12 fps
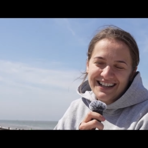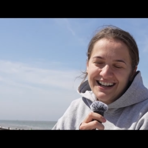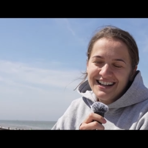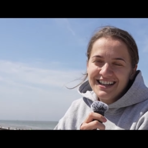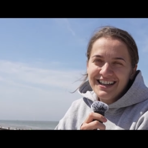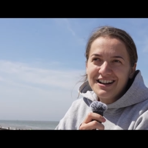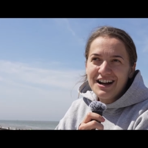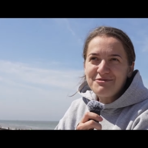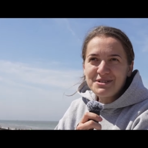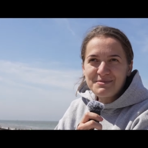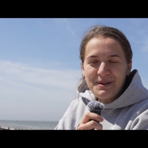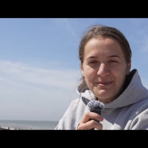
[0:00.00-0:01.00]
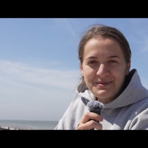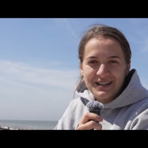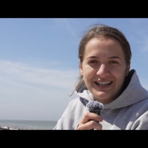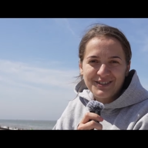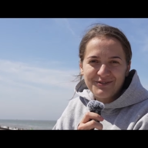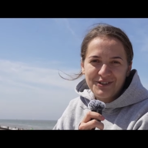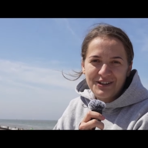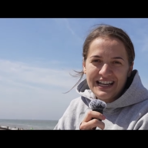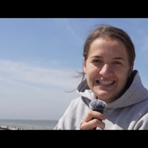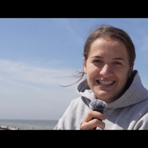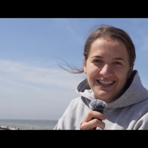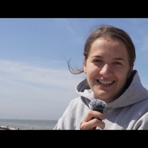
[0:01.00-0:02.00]
I was baptized for
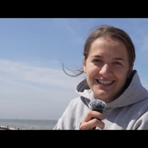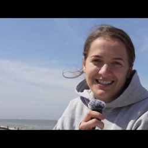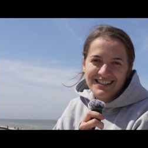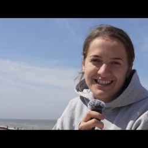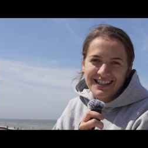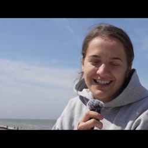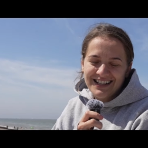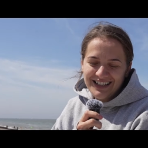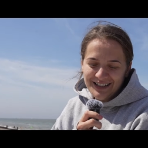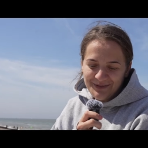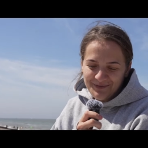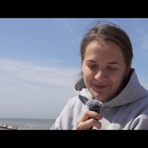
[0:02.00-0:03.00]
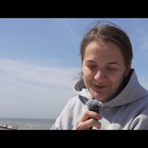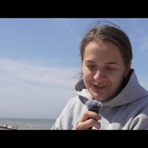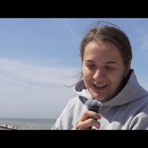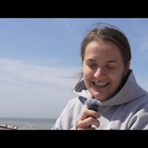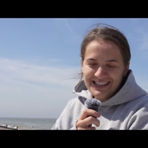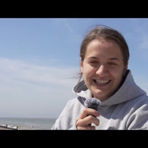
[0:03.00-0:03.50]
8 years, Father,